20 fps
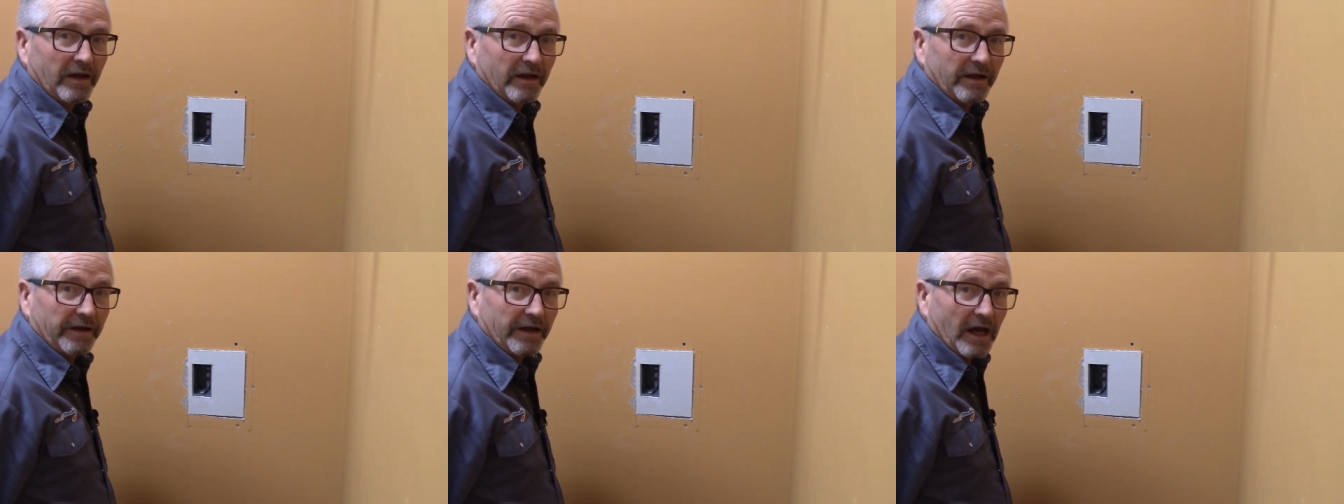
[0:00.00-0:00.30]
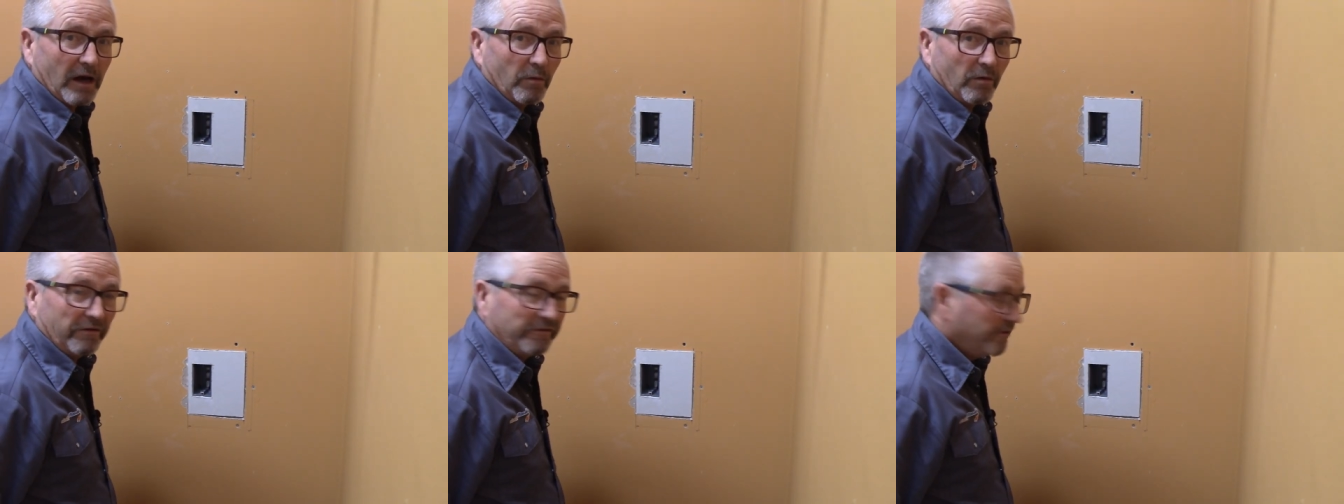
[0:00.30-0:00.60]

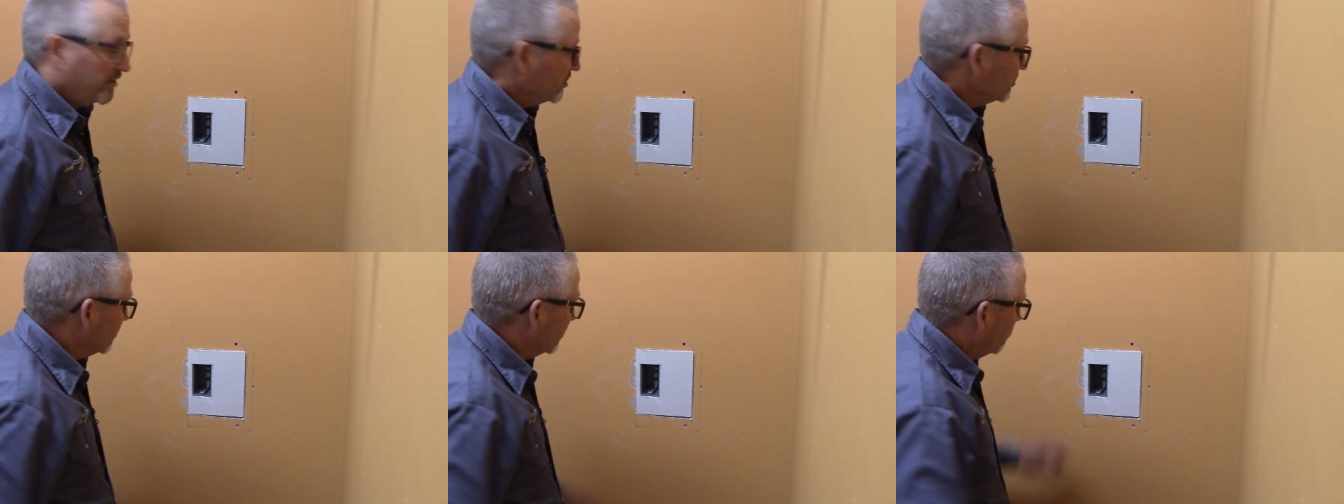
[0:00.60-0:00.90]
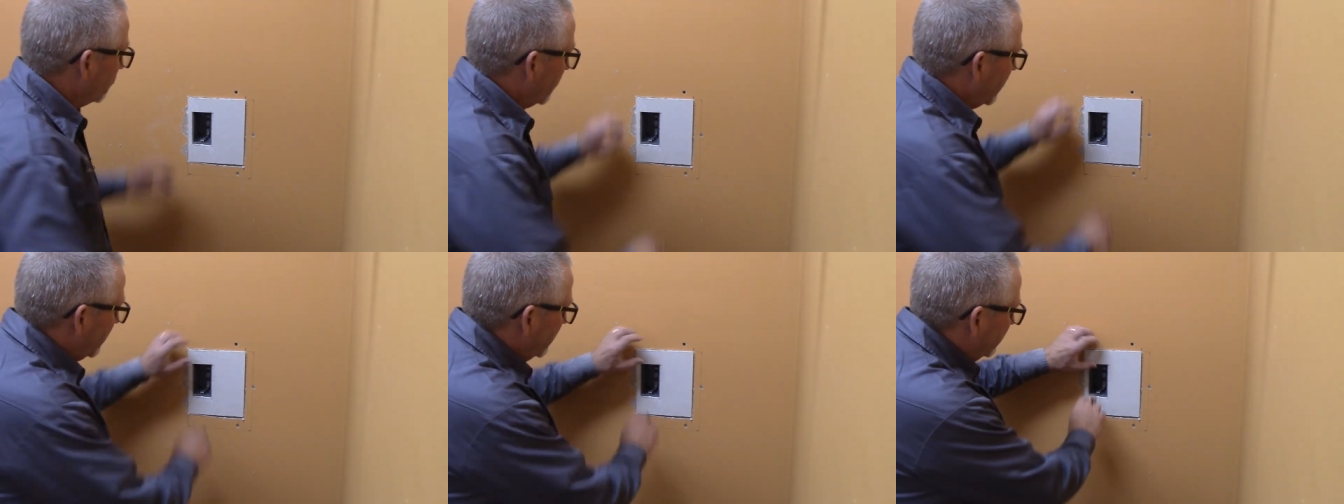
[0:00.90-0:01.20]
now we'll fish our
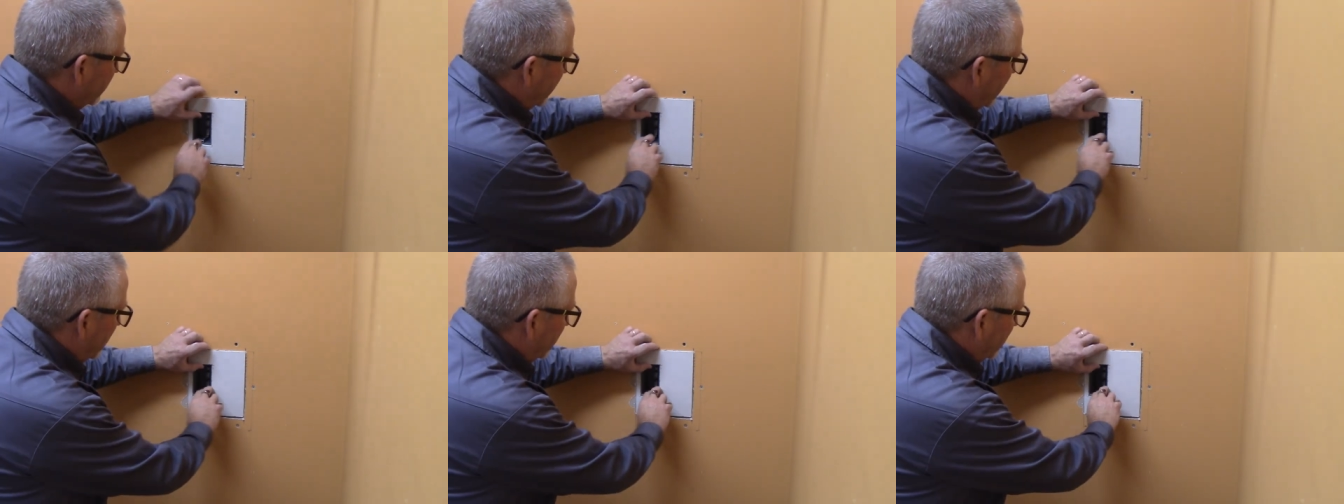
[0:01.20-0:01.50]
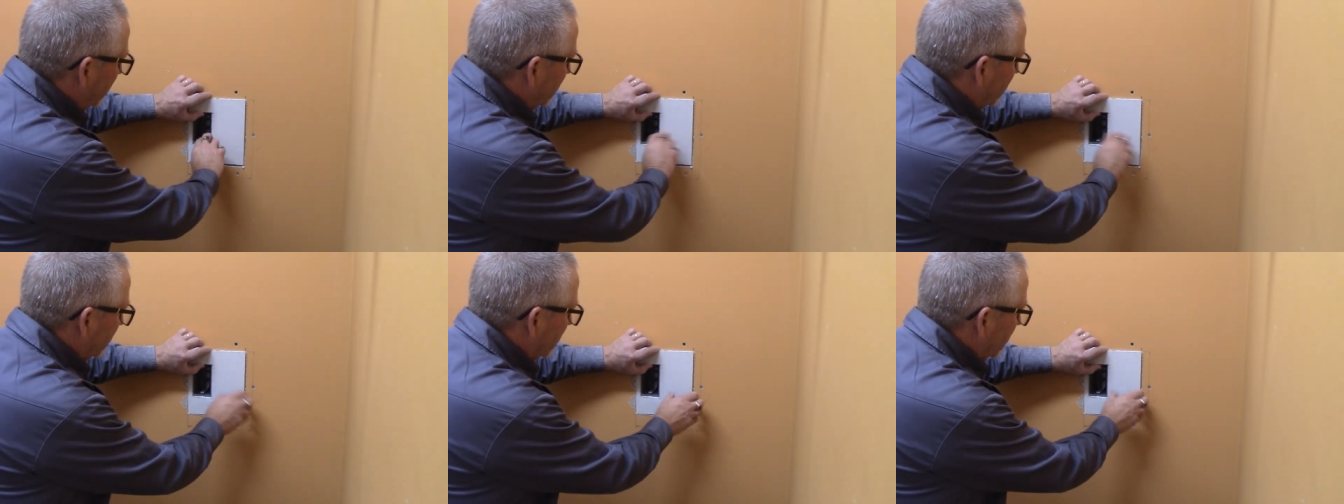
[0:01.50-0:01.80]
wire down
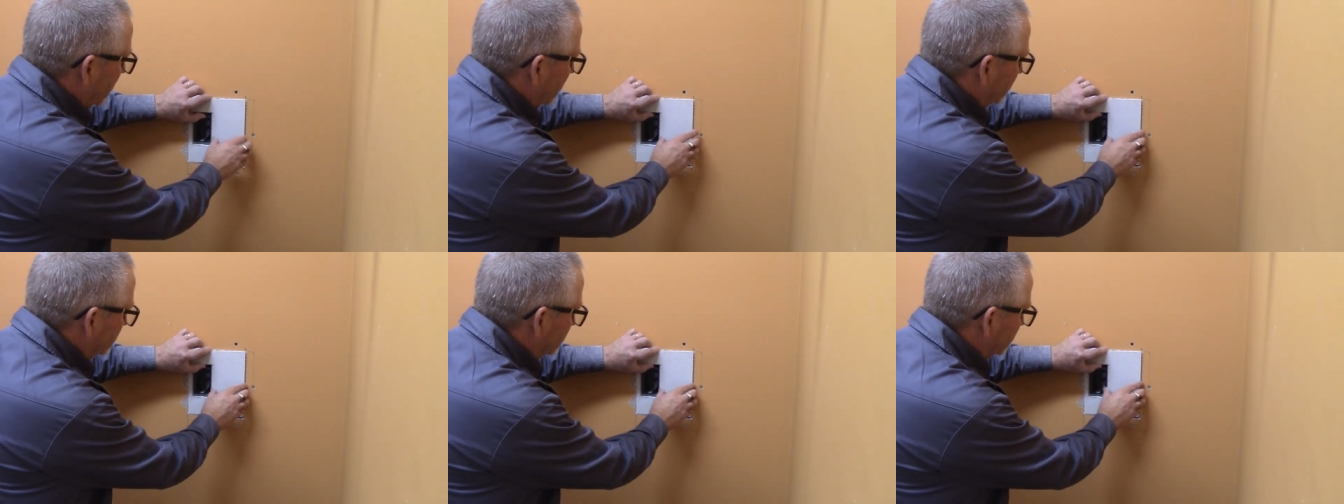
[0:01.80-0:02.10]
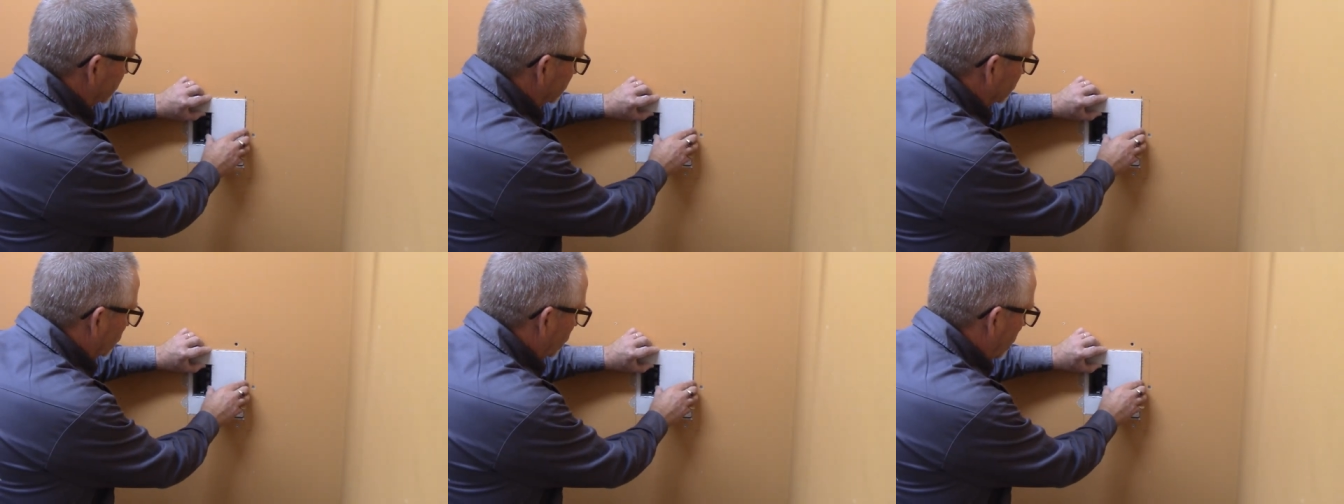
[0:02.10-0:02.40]
into the
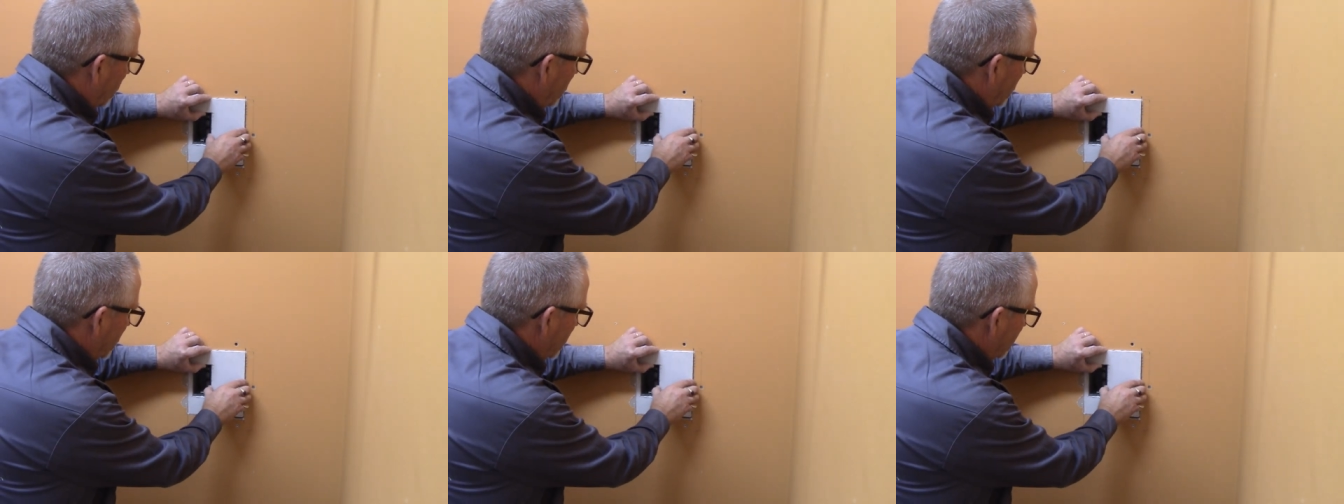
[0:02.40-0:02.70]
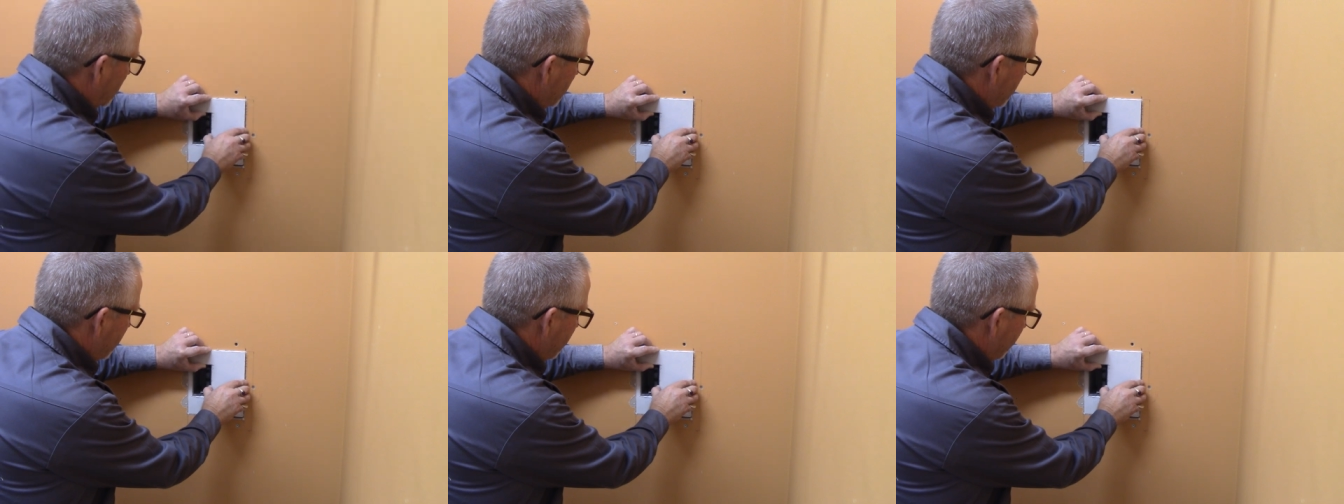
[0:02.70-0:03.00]

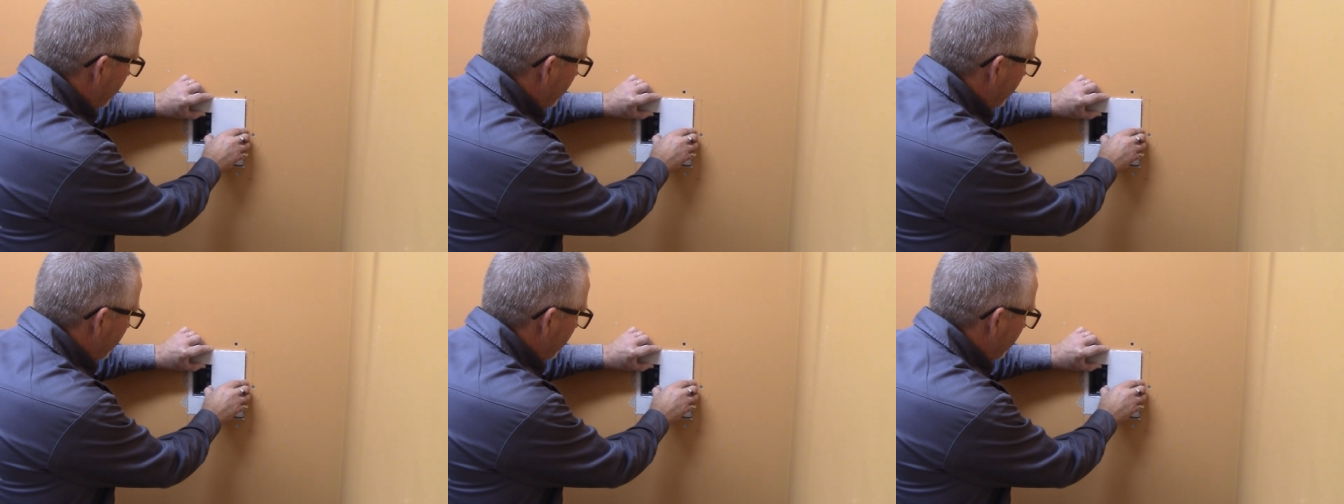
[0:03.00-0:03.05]
wall